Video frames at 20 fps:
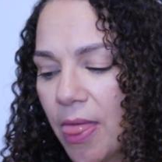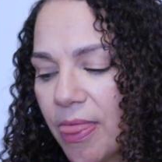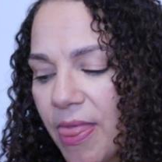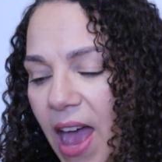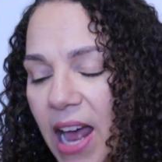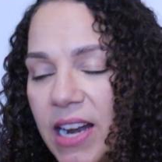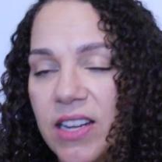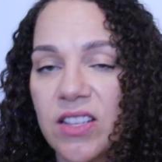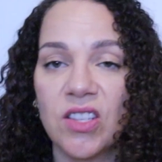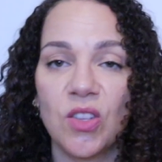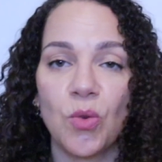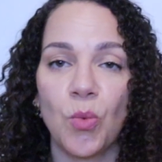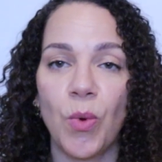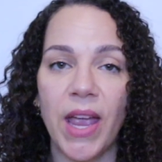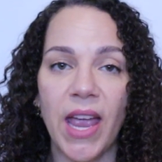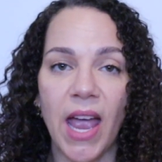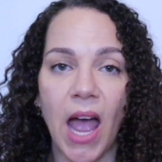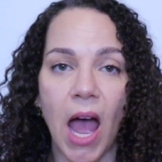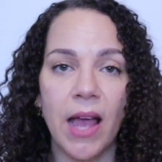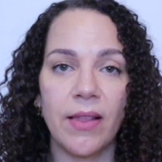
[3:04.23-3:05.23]
That is the
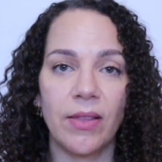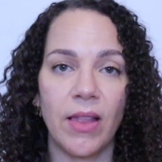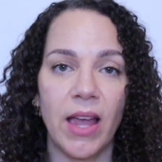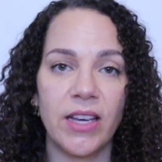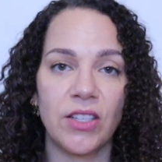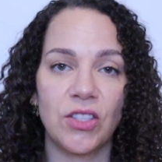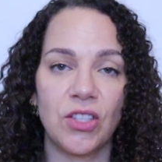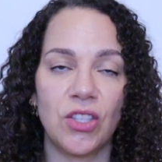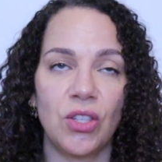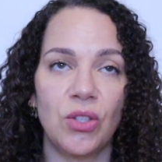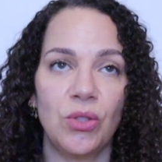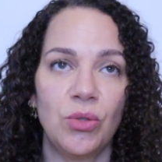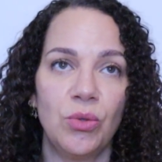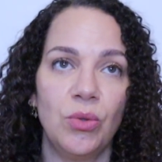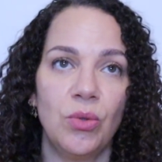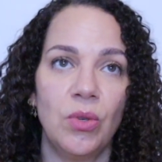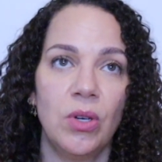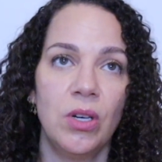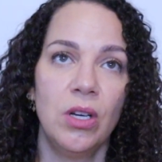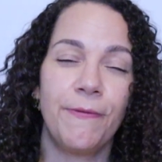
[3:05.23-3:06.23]
way I like
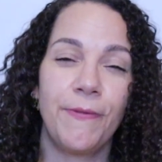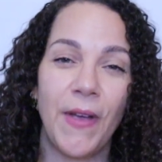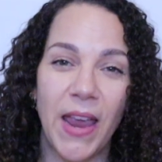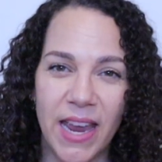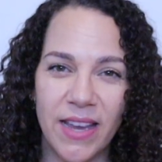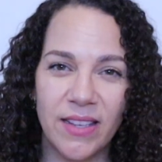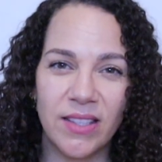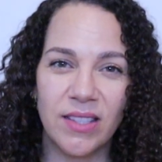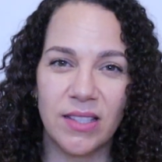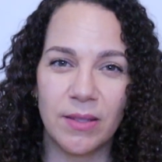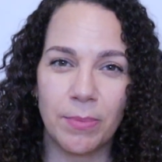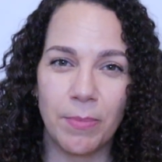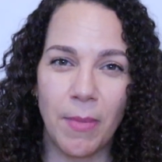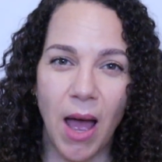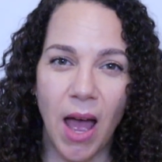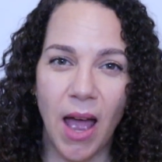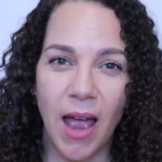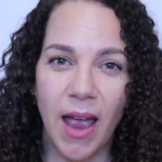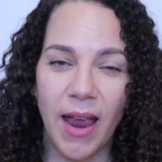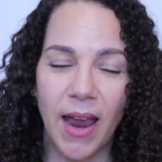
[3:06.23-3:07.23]
to face
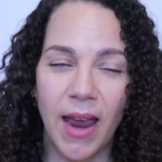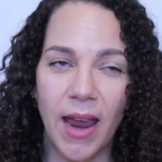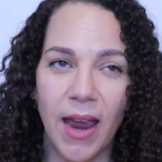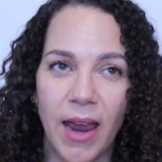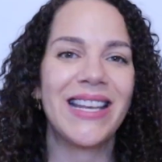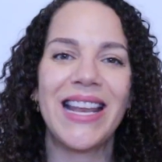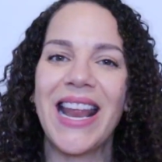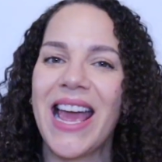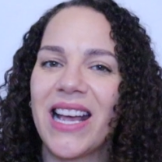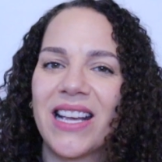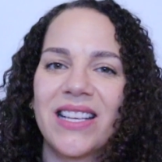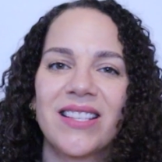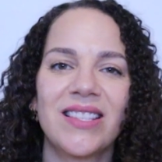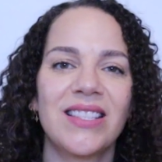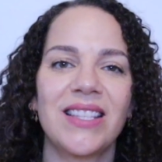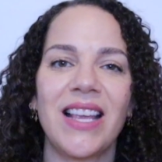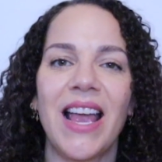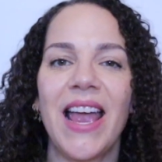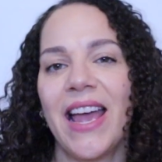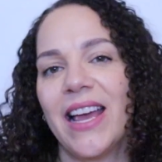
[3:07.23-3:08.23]
my
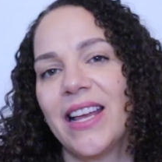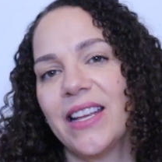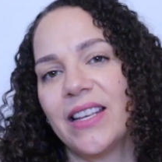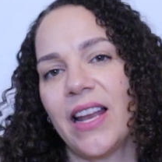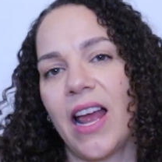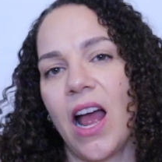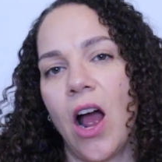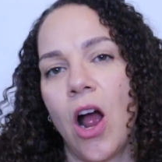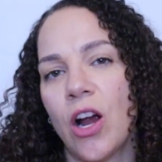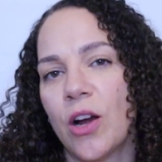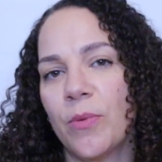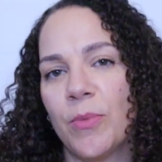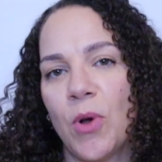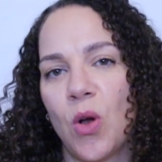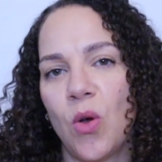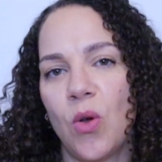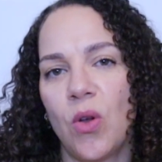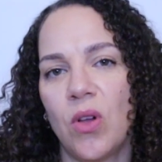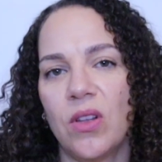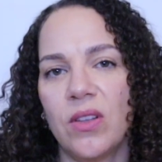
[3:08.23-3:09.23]
necks and
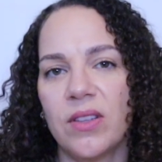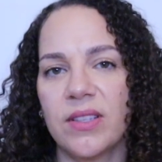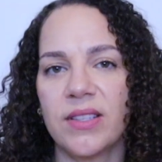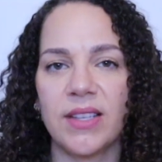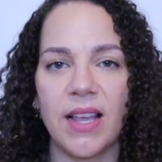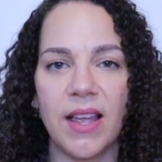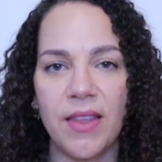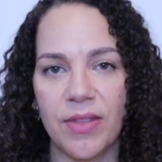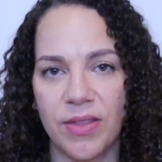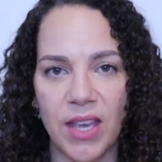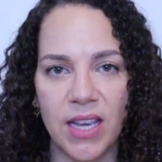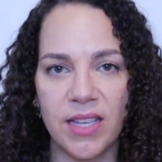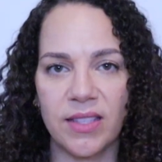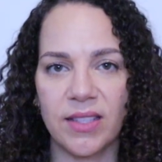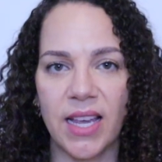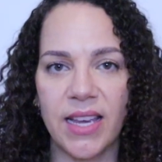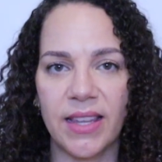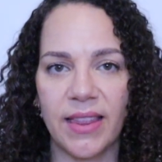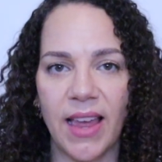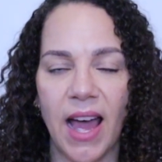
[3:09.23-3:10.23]
armholes and things
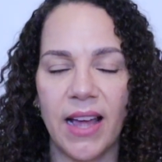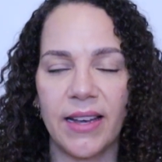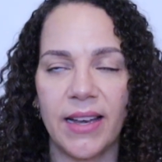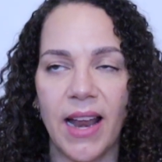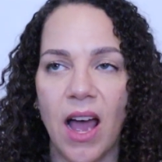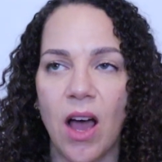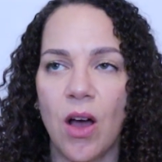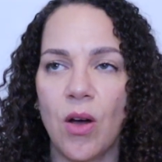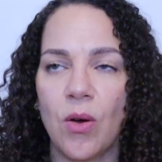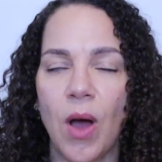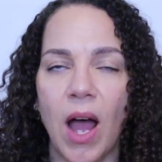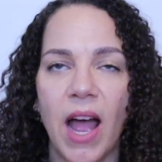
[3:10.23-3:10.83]
like that now.